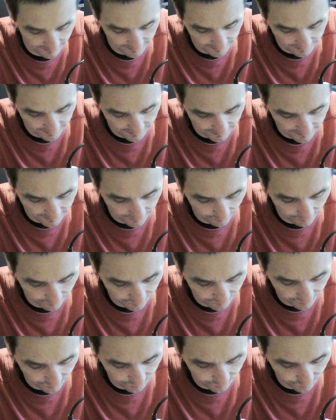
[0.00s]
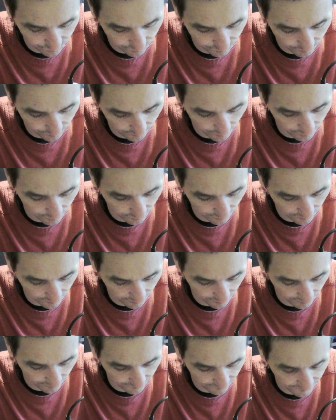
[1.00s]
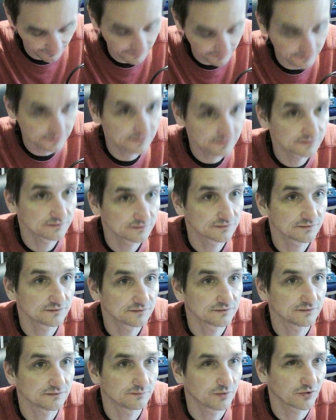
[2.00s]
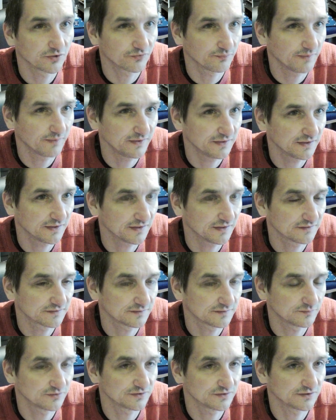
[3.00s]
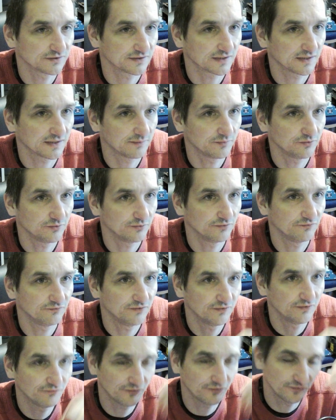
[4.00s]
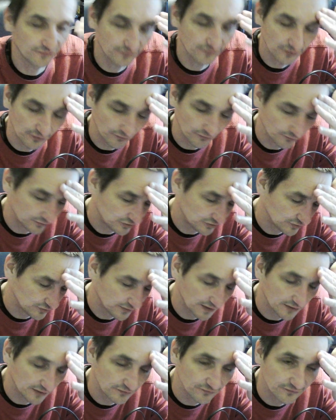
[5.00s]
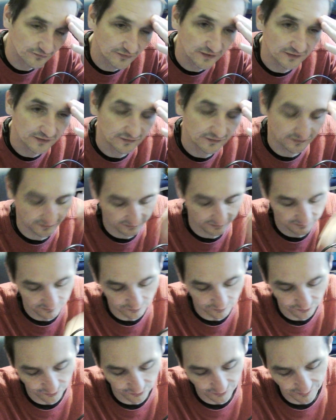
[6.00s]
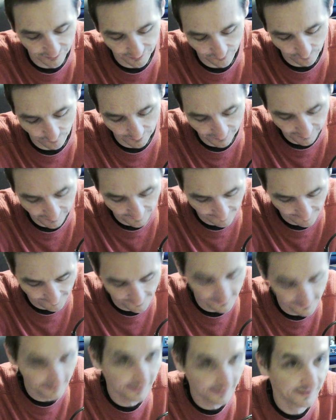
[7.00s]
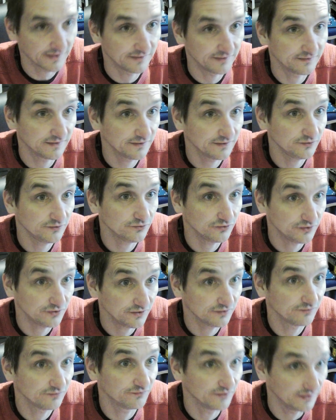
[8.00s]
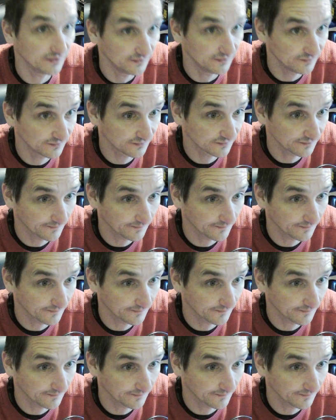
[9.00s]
and I wanted to do more of it because many customers are coming with different faults which you can't fix in an ordinary way, and then you need this.